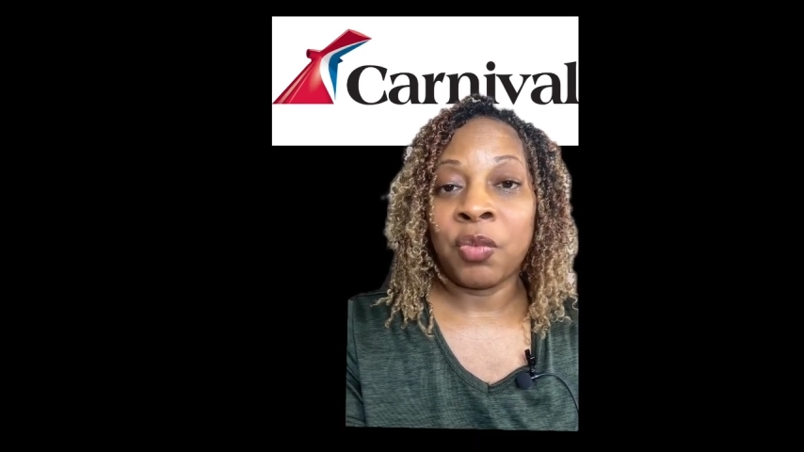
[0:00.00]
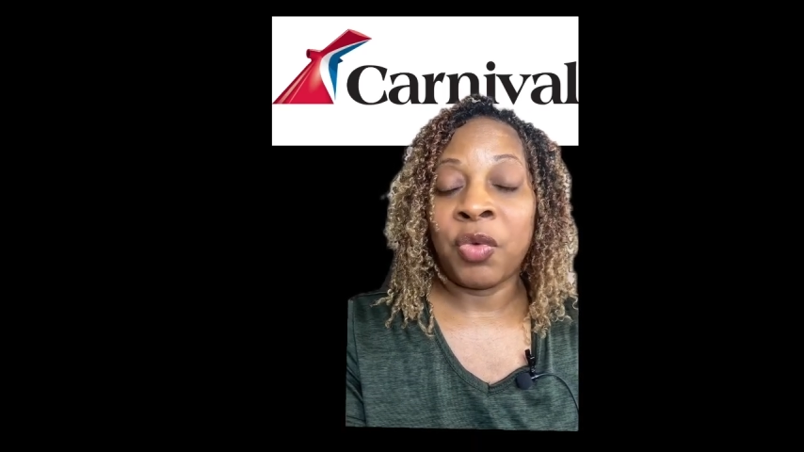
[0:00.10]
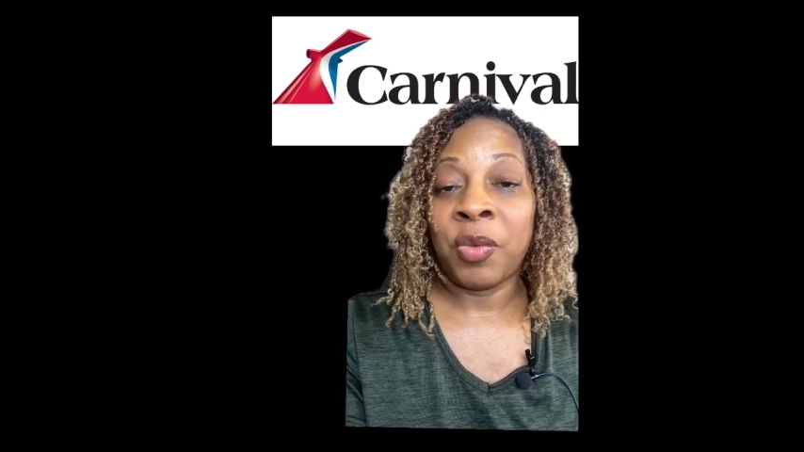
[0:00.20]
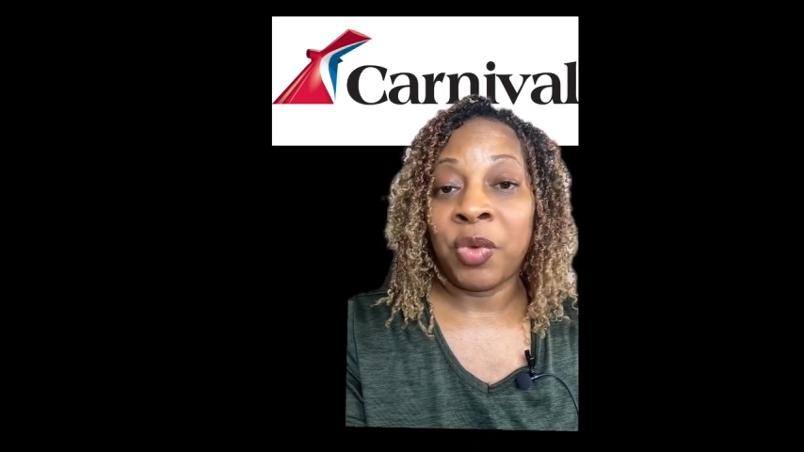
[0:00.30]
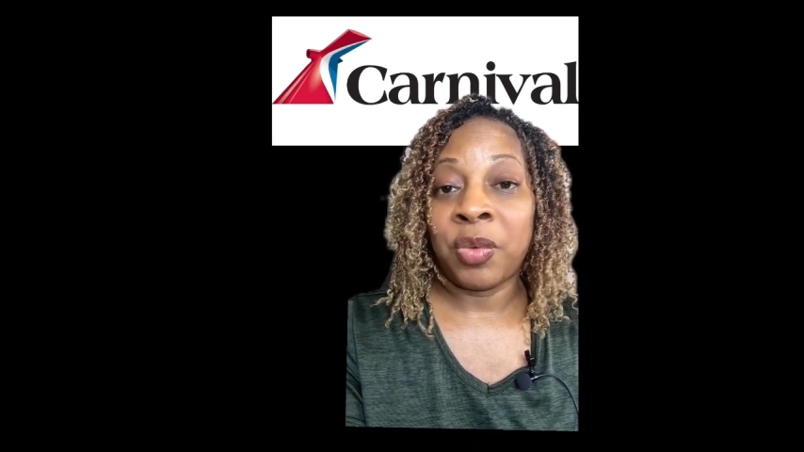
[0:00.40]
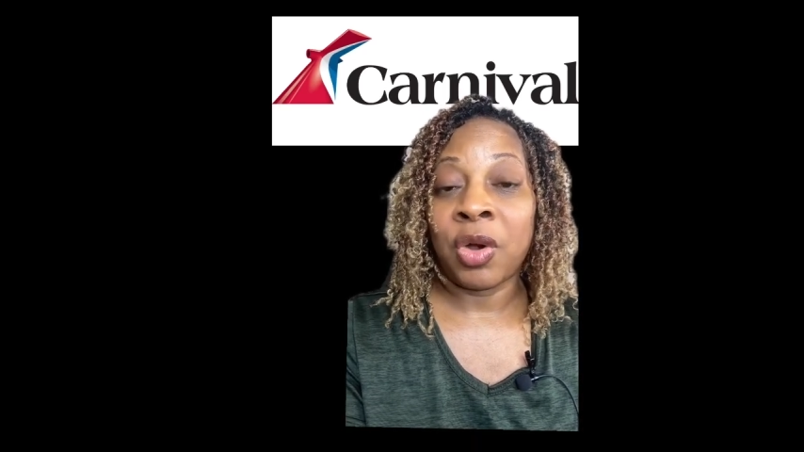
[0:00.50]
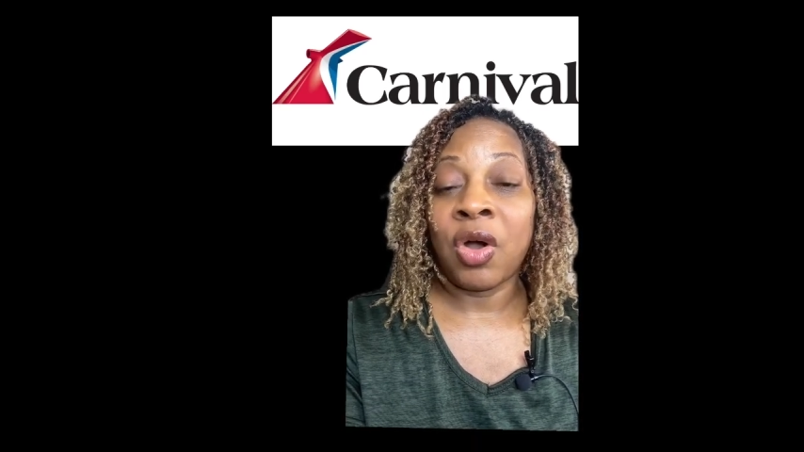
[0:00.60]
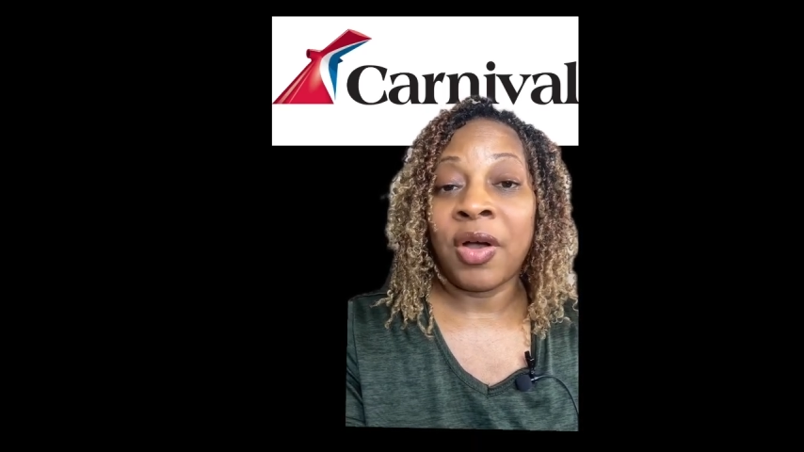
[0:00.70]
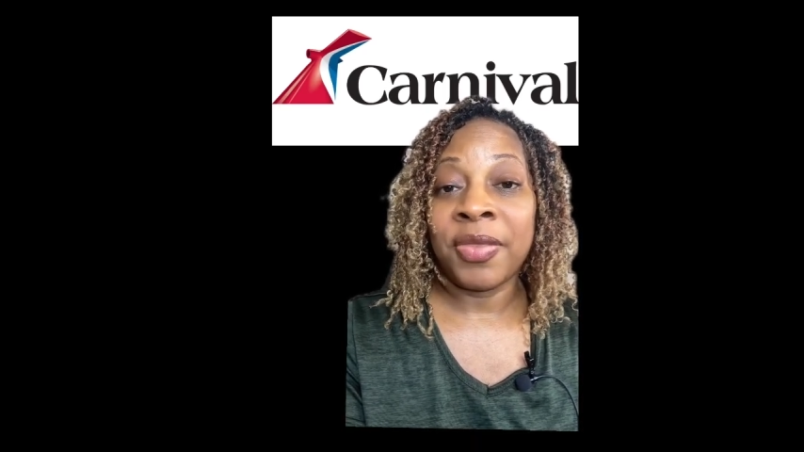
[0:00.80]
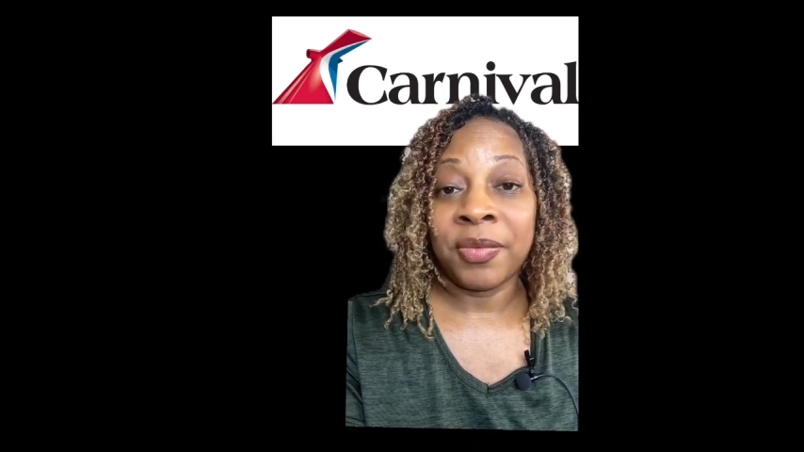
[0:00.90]
when we were
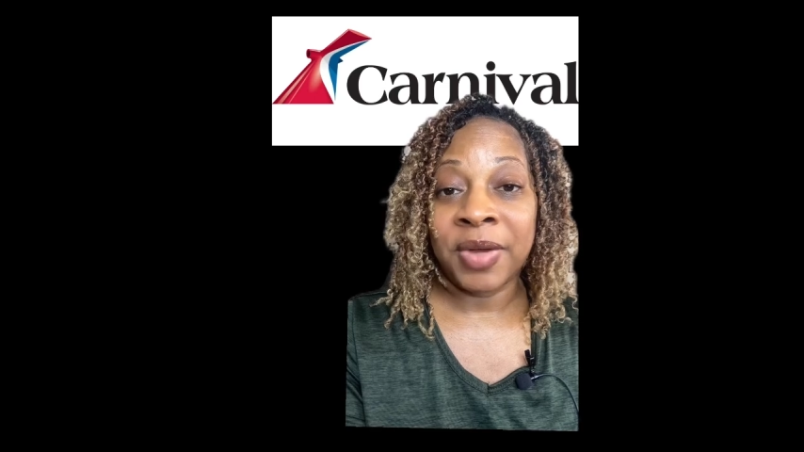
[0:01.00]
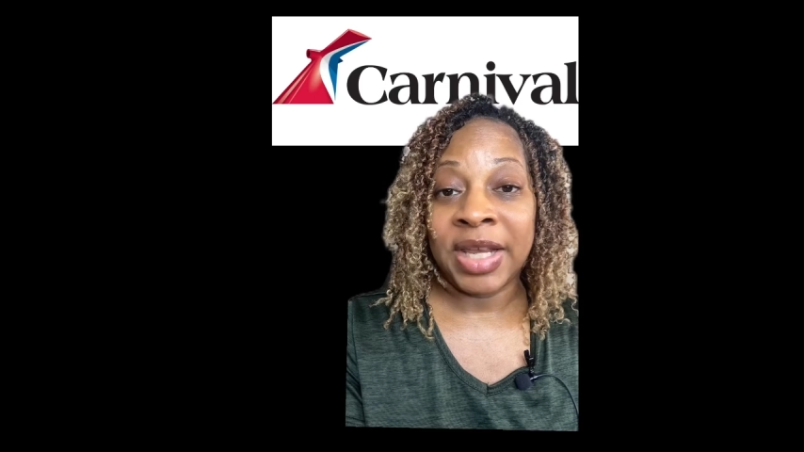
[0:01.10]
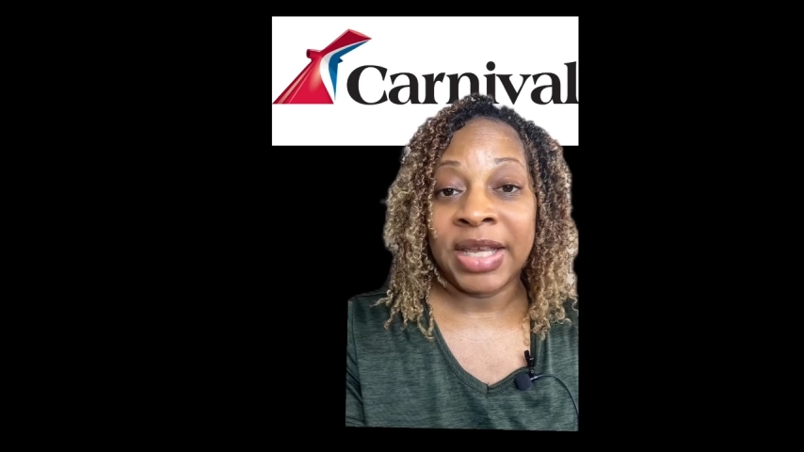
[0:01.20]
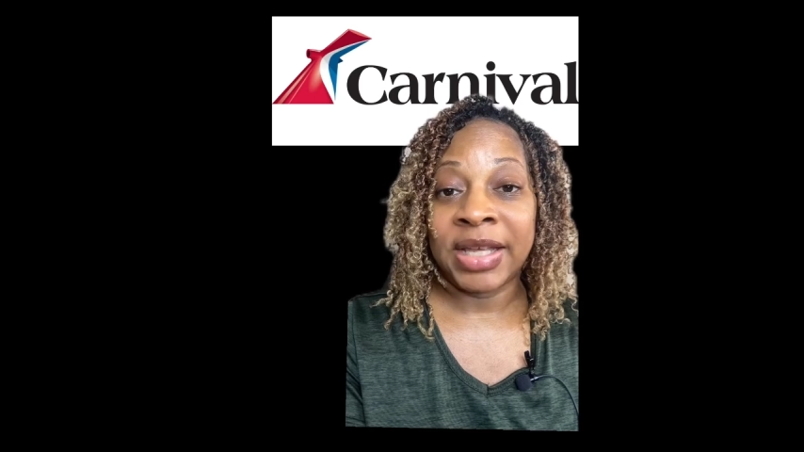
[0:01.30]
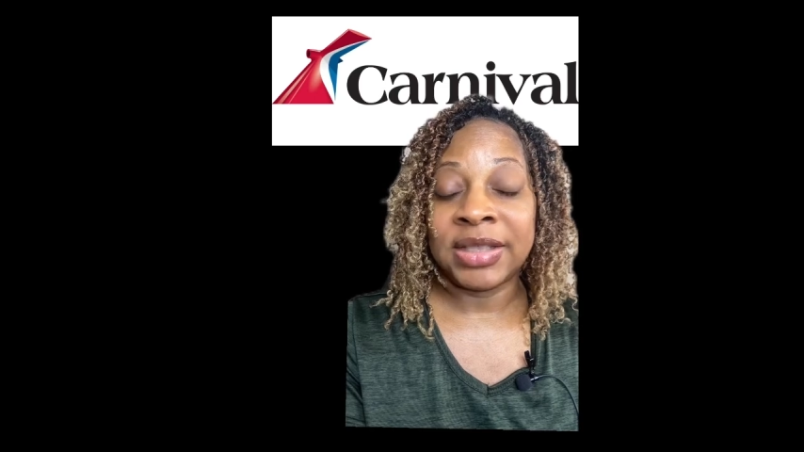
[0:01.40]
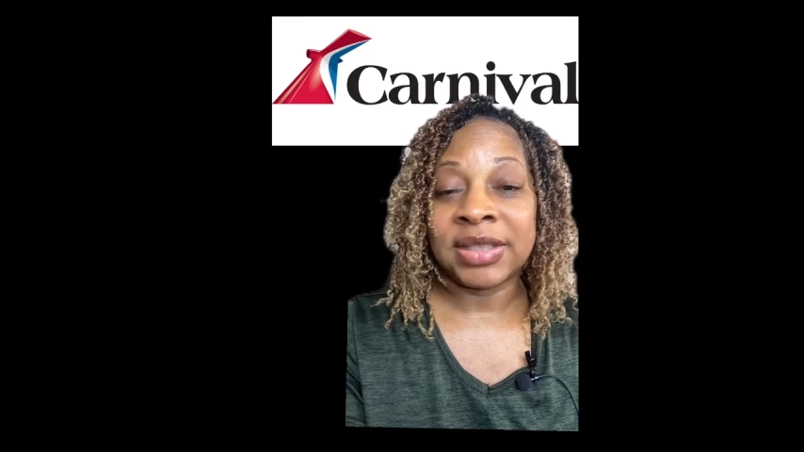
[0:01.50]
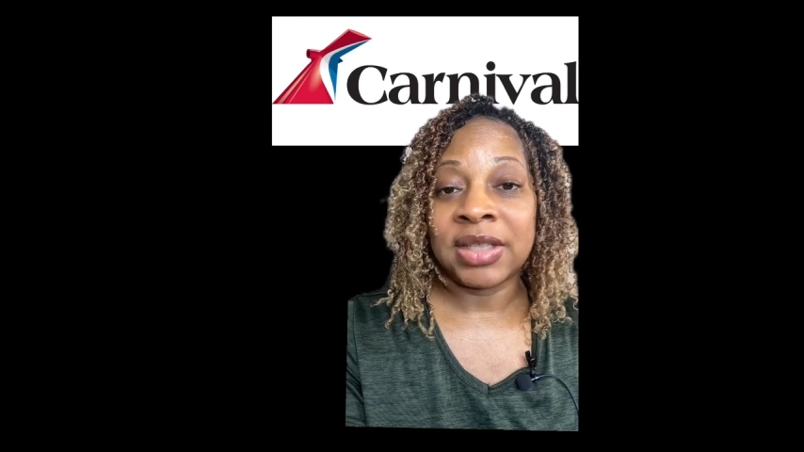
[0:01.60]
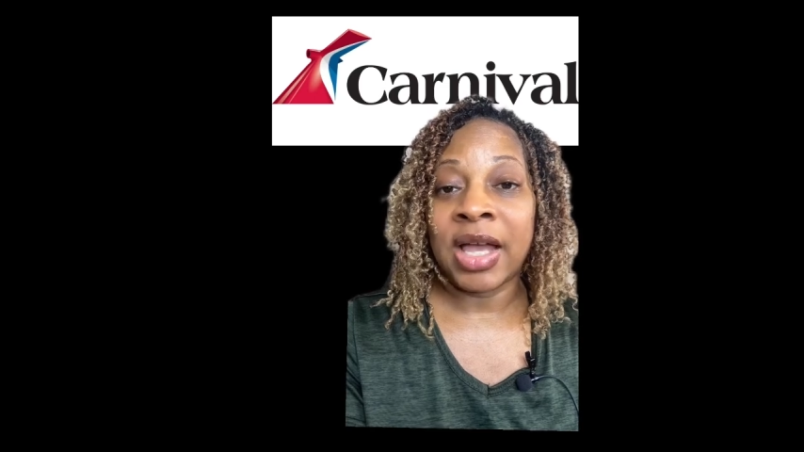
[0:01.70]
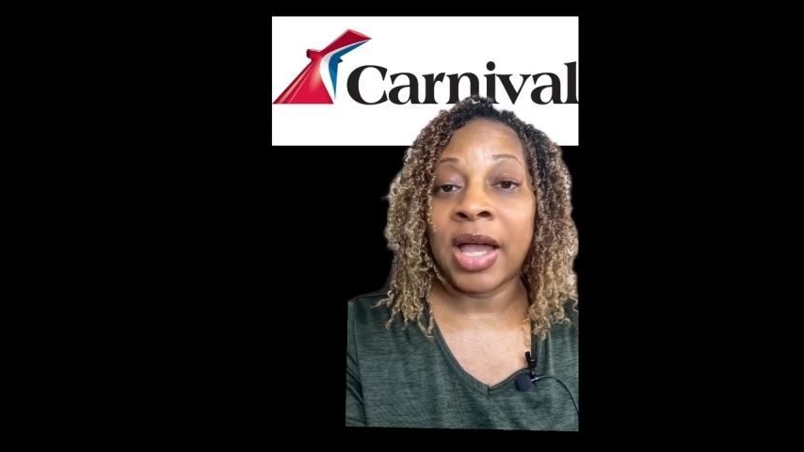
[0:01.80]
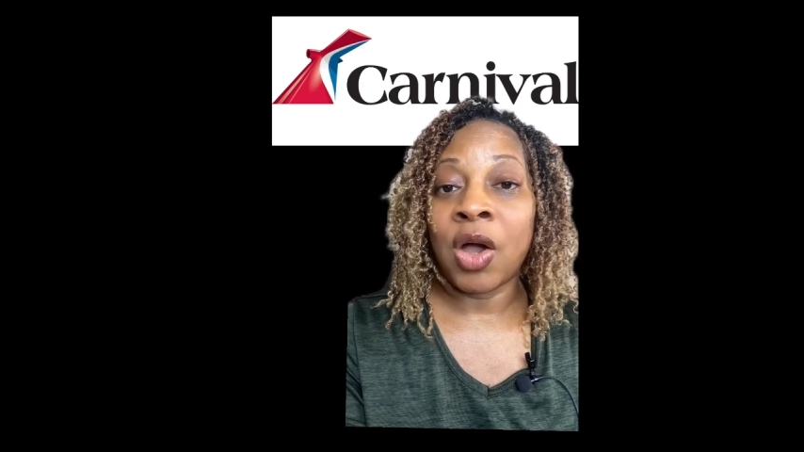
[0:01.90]
on the Radiance,
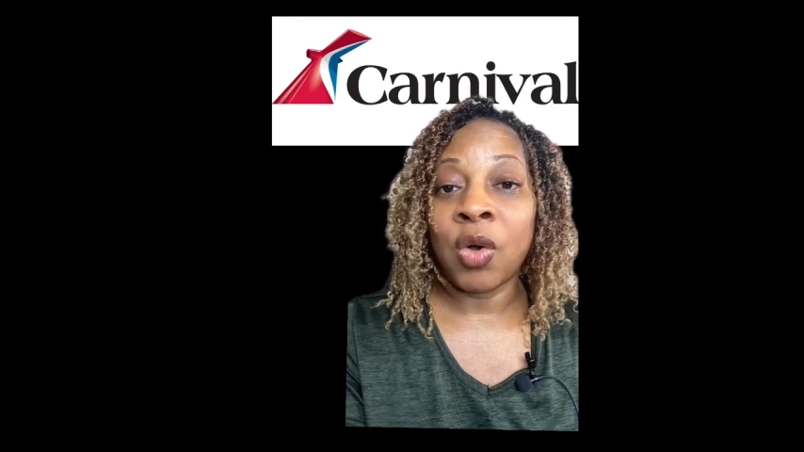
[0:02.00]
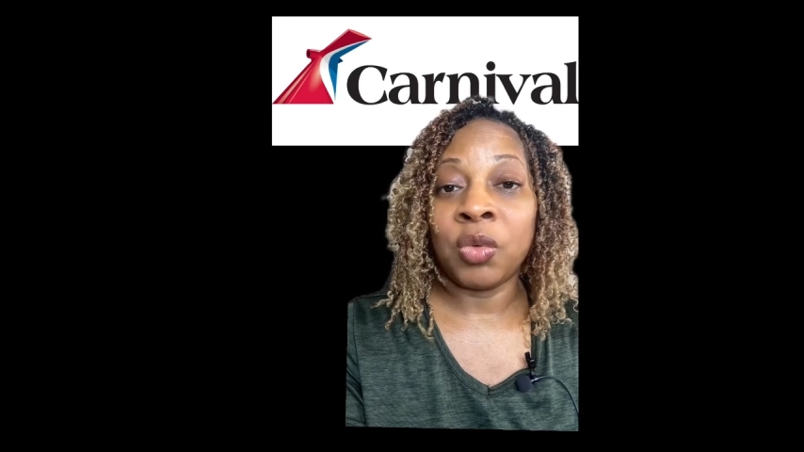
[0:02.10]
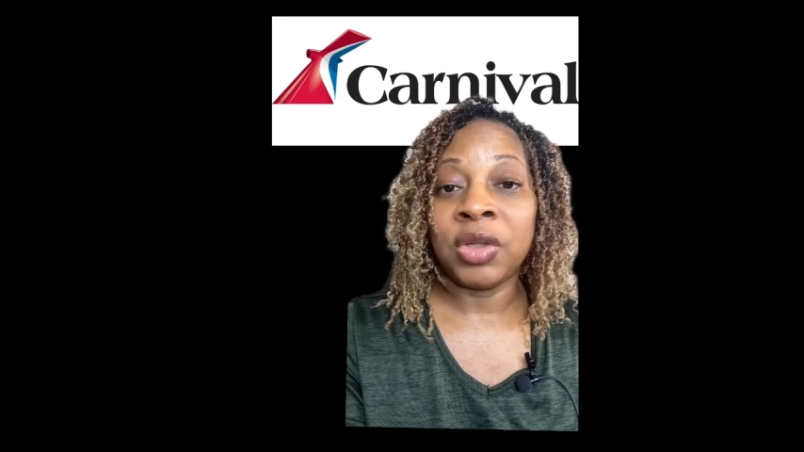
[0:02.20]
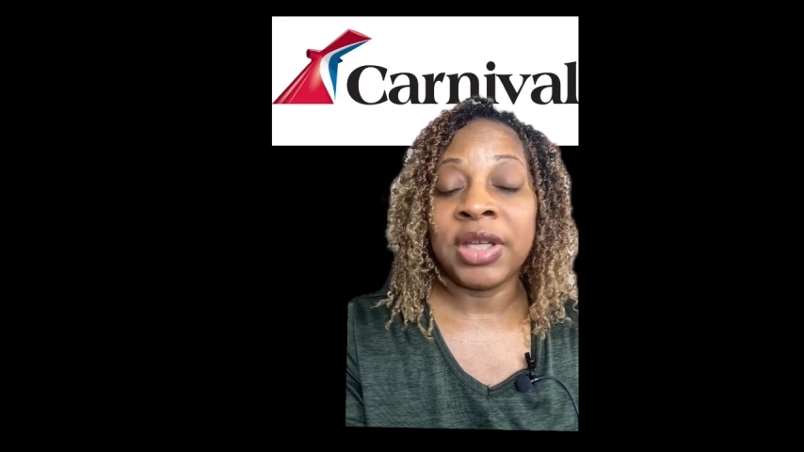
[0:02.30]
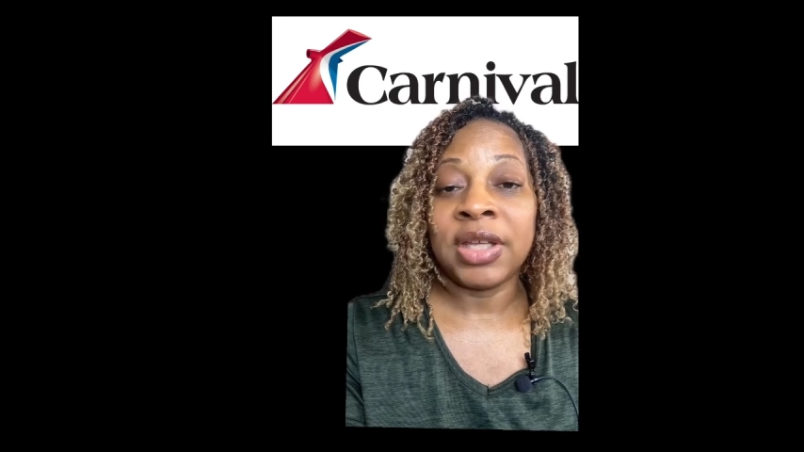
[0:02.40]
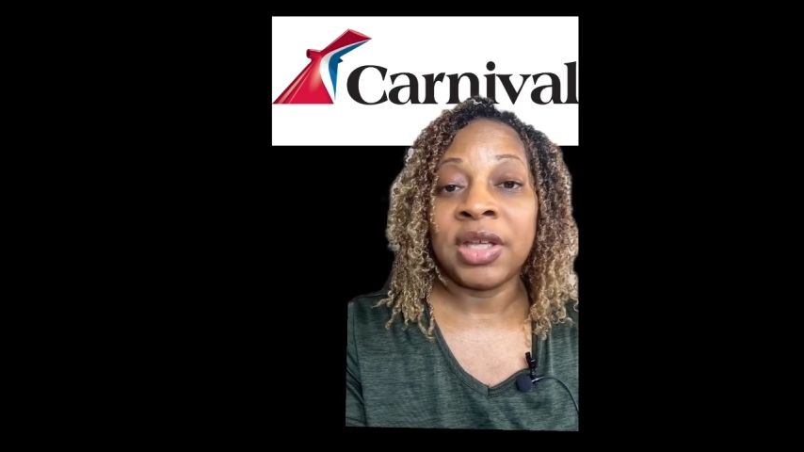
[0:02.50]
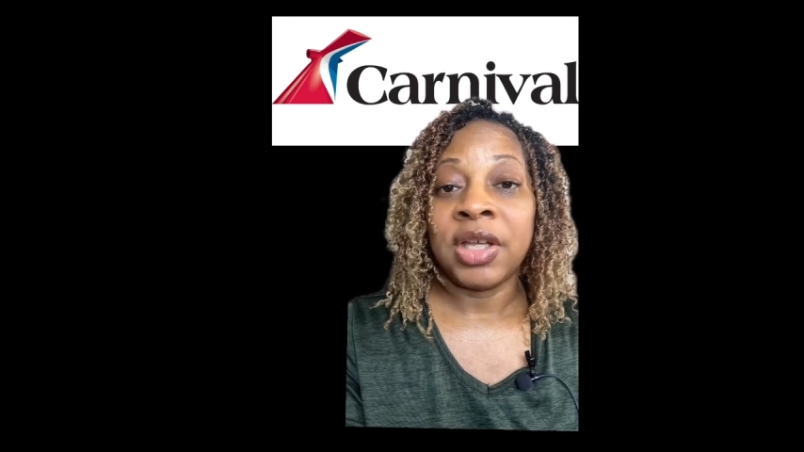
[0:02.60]
I only